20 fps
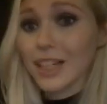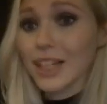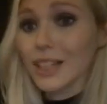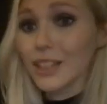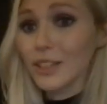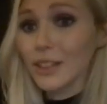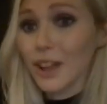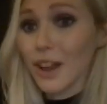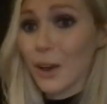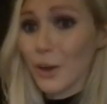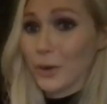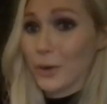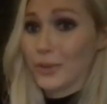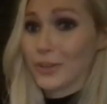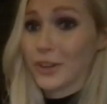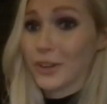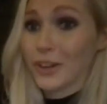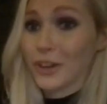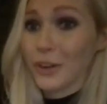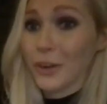No,
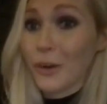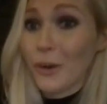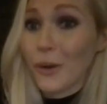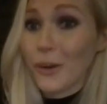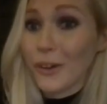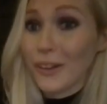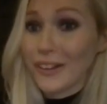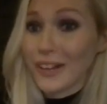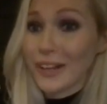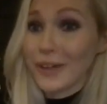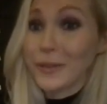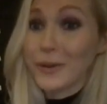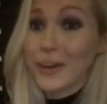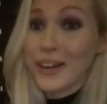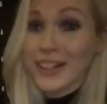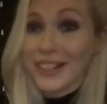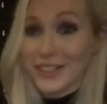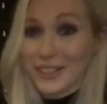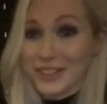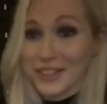not at all.
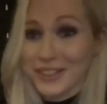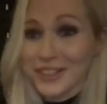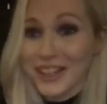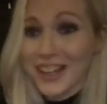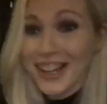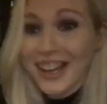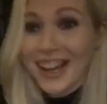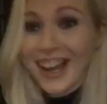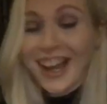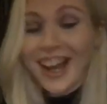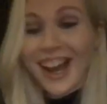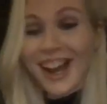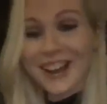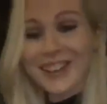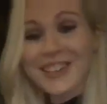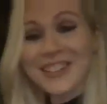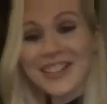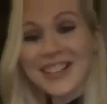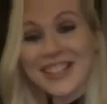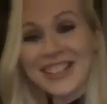I
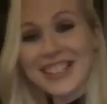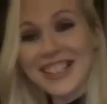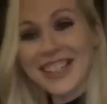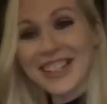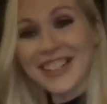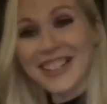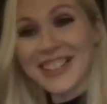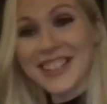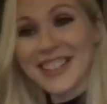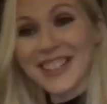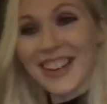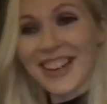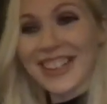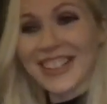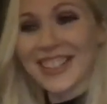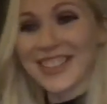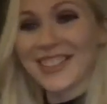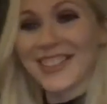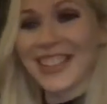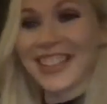wish I was
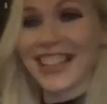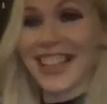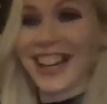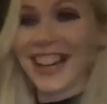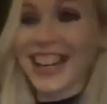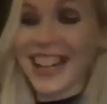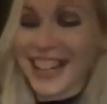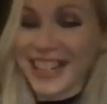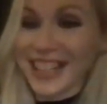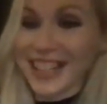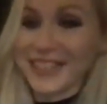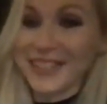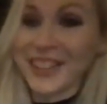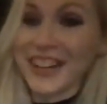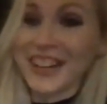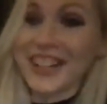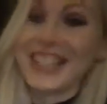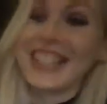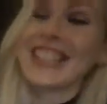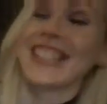creative like that. I am
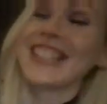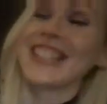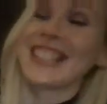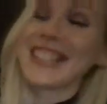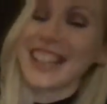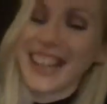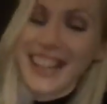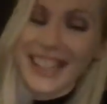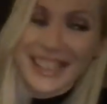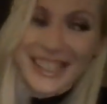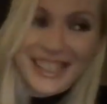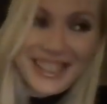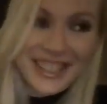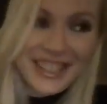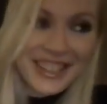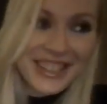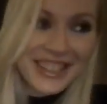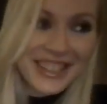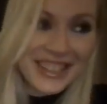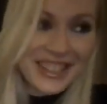not. I
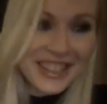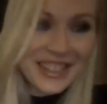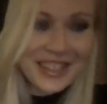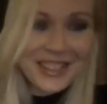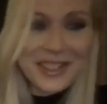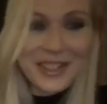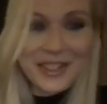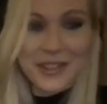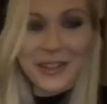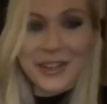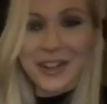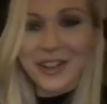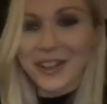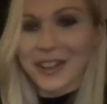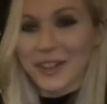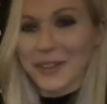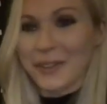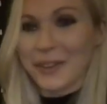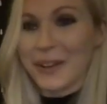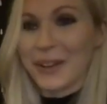just do what
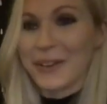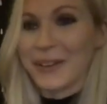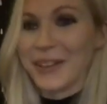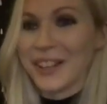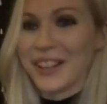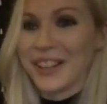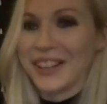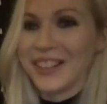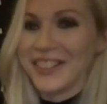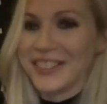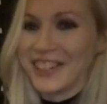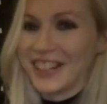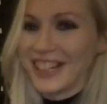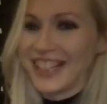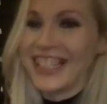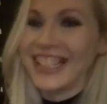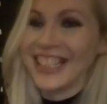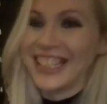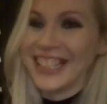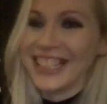other people are
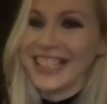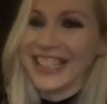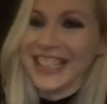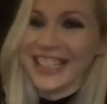in.